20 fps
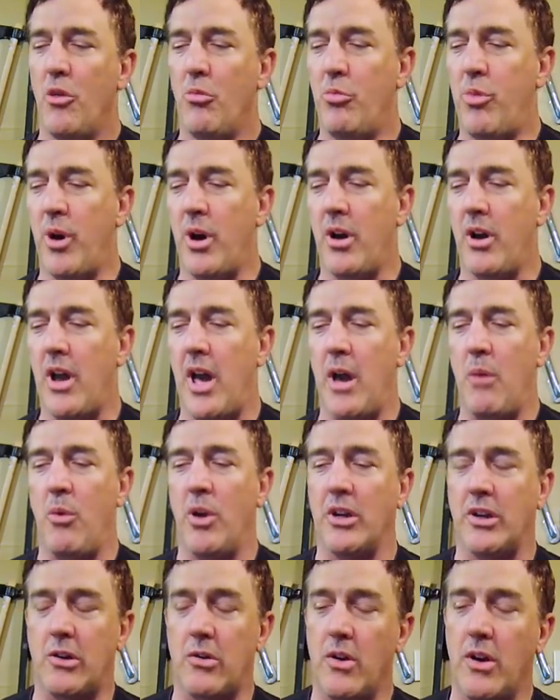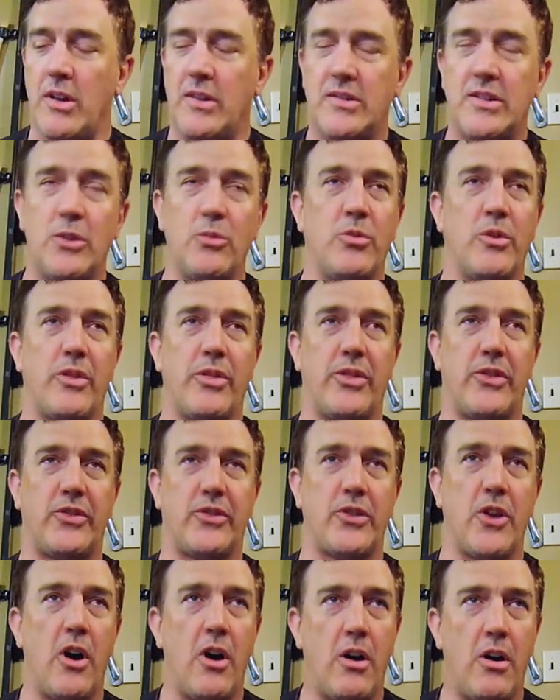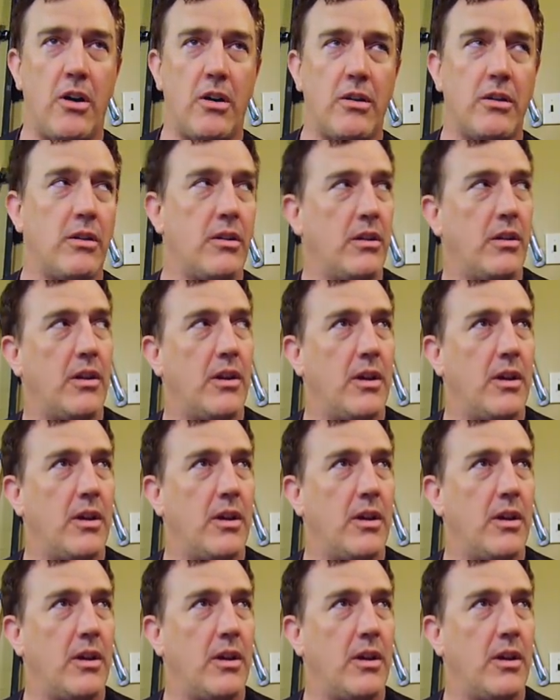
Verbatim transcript: but I went crazy with the SAW,